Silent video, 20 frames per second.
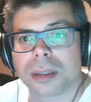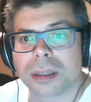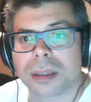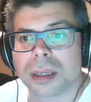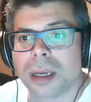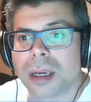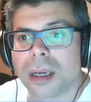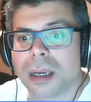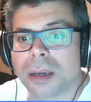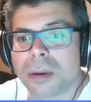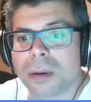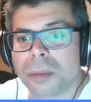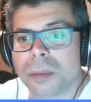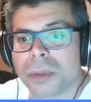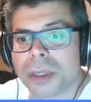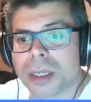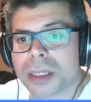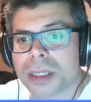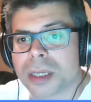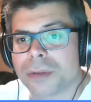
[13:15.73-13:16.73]
I hope you
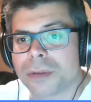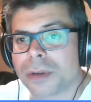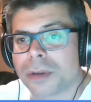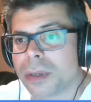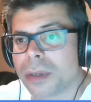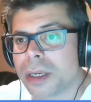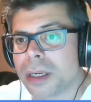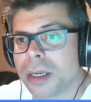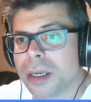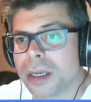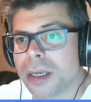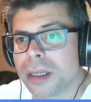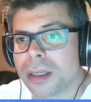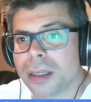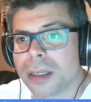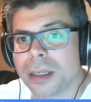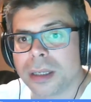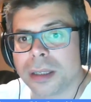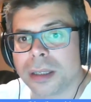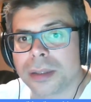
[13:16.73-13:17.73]
guys have a great night,
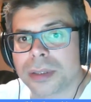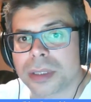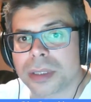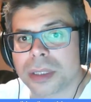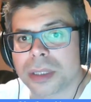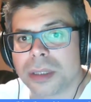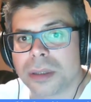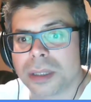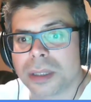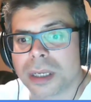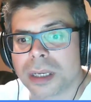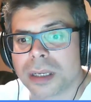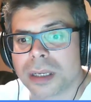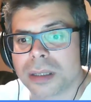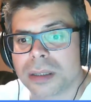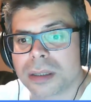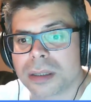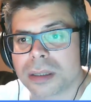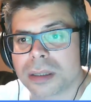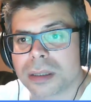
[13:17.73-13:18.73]
and I'll see you
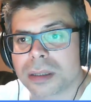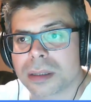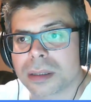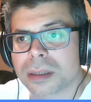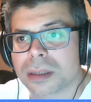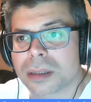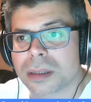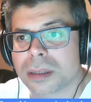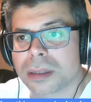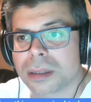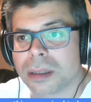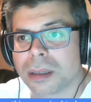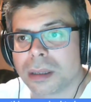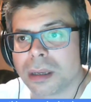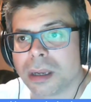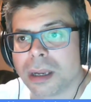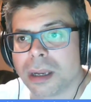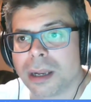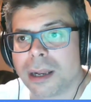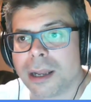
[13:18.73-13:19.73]
guys
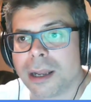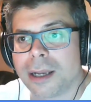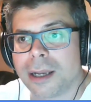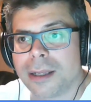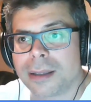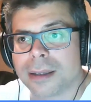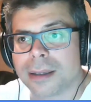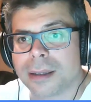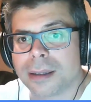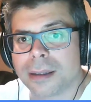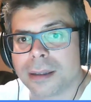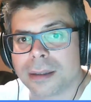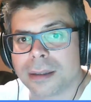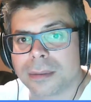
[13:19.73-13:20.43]
later.